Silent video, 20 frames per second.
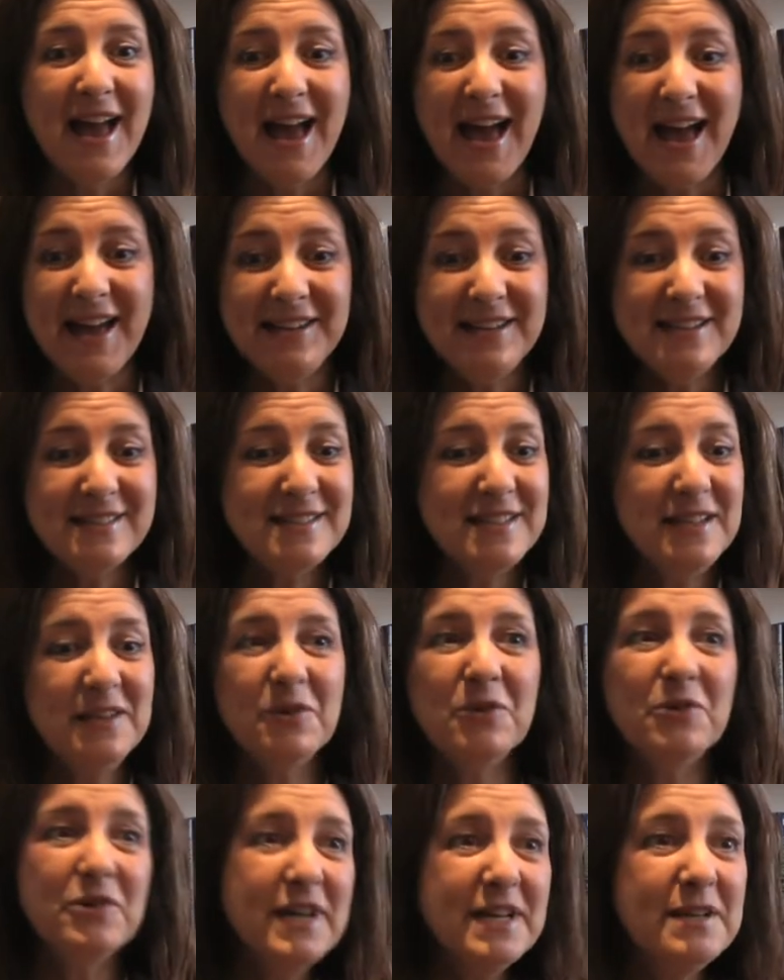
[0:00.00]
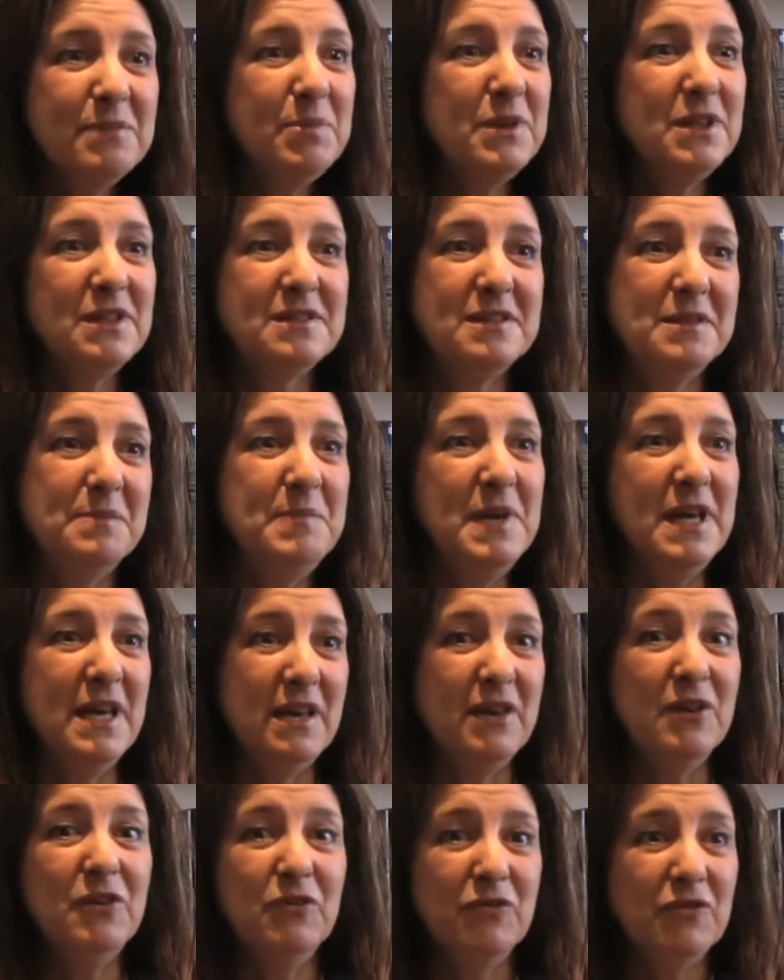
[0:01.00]
And it's incredible to
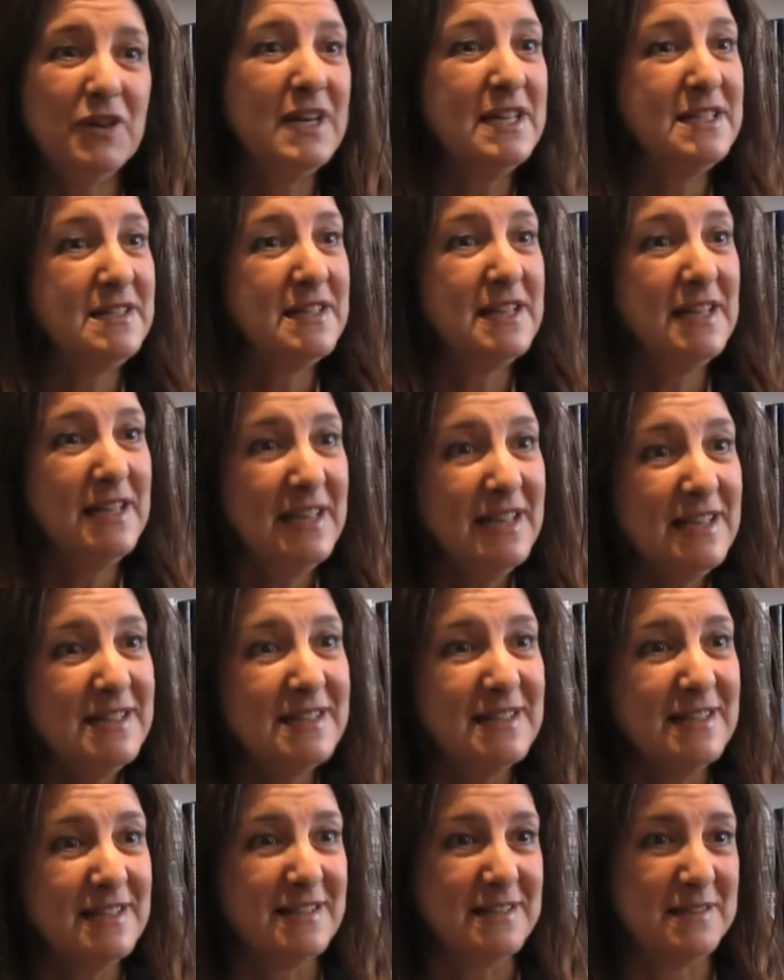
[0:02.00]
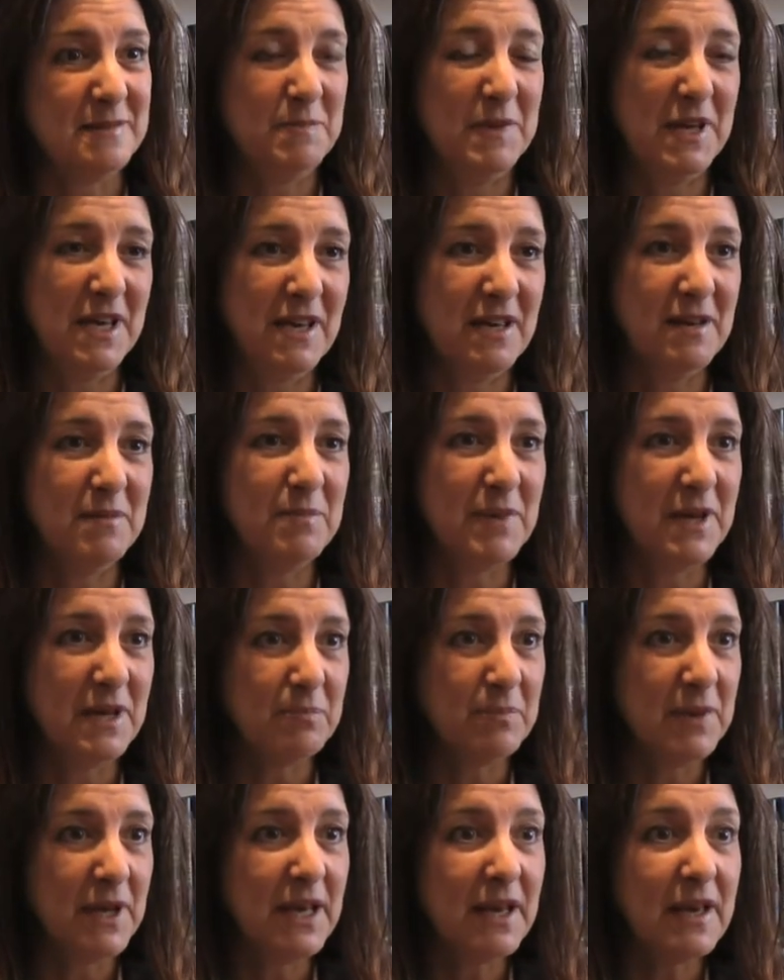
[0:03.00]
me, who finds it easy to speak in
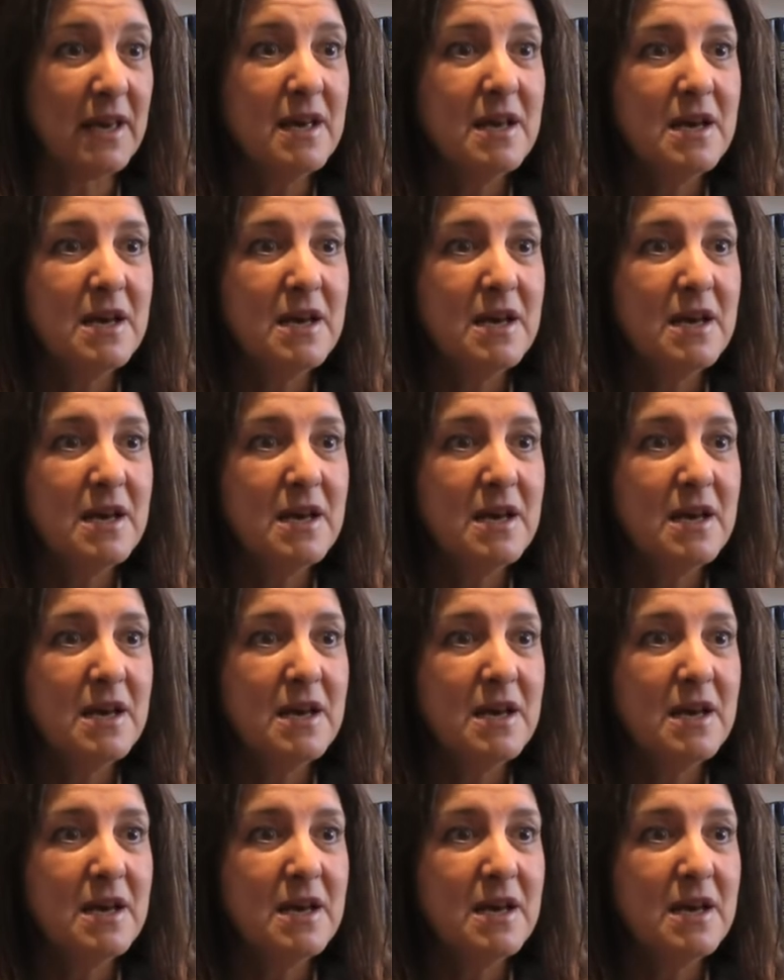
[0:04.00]
public,